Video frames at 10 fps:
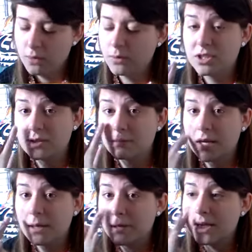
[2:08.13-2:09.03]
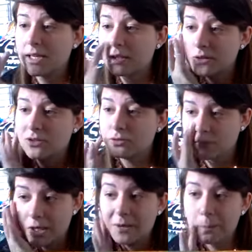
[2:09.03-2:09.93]
which is Maybelline's
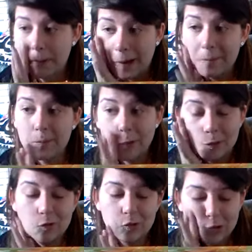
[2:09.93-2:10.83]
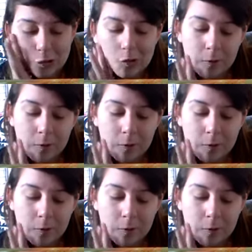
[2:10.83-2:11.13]
Dream Matte Mousse